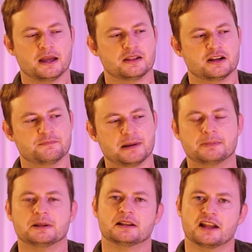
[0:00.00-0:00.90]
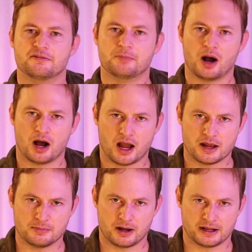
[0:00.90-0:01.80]
that if people are left
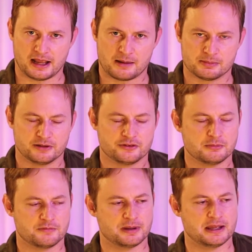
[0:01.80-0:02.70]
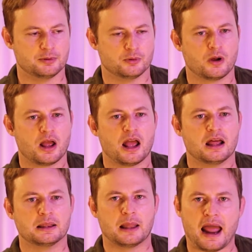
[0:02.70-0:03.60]
behind by capitalism, if people
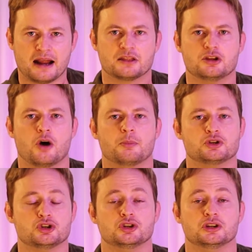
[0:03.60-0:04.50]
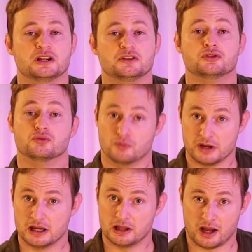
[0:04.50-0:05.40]
lack the opportunities to
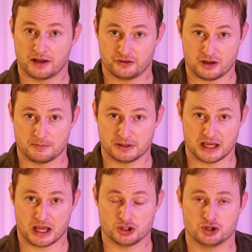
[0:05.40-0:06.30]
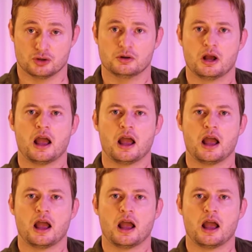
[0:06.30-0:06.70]
realize their potential,